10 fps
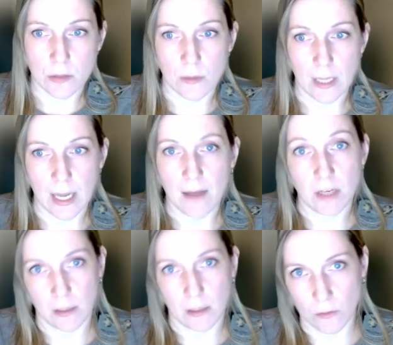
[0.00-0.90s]
Do they have
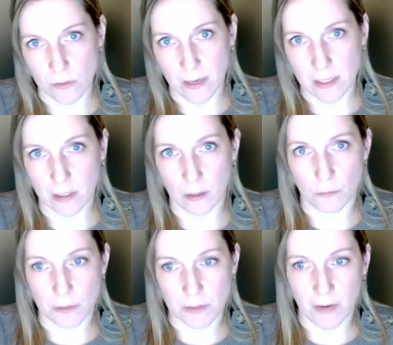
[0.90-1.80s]
any of those
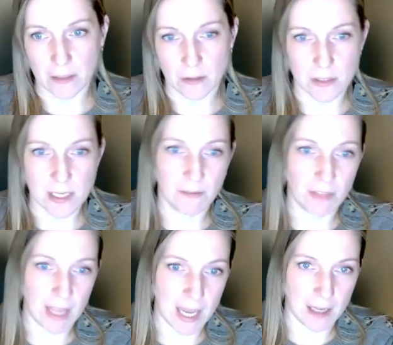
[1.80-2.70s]
vascular risk factors? Have
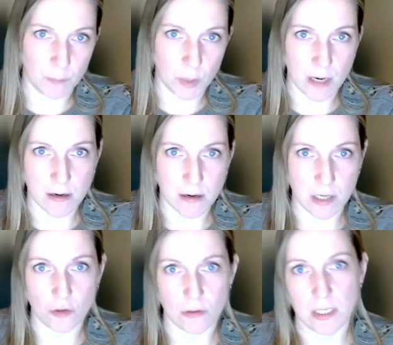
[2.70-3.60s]
they had a prior
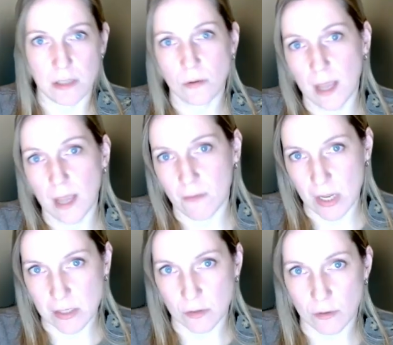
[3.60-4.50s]
injury? Do they have a
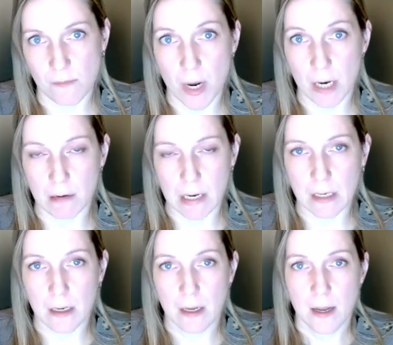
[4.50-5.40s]
history of
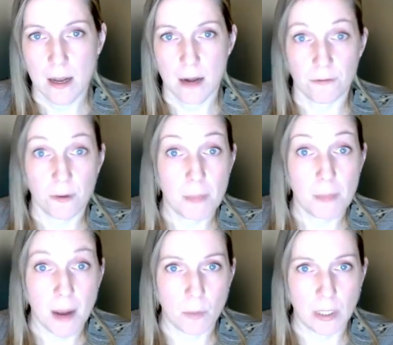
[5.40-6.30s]
migraine? And from
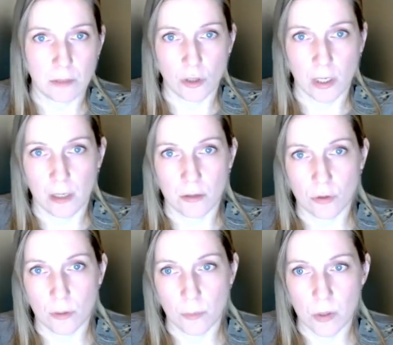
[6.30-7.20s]
that, we can try and
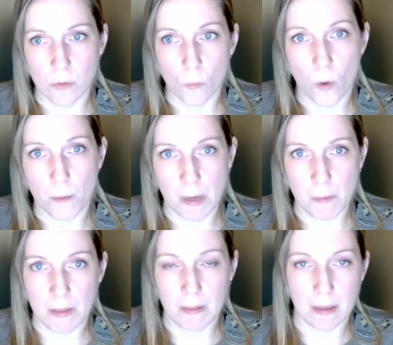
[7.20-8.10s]
attribute what
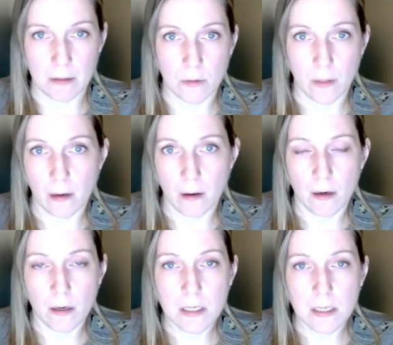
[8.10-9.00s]
might be the underlying
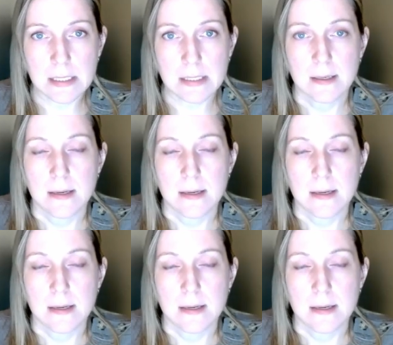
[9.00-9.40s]
cause.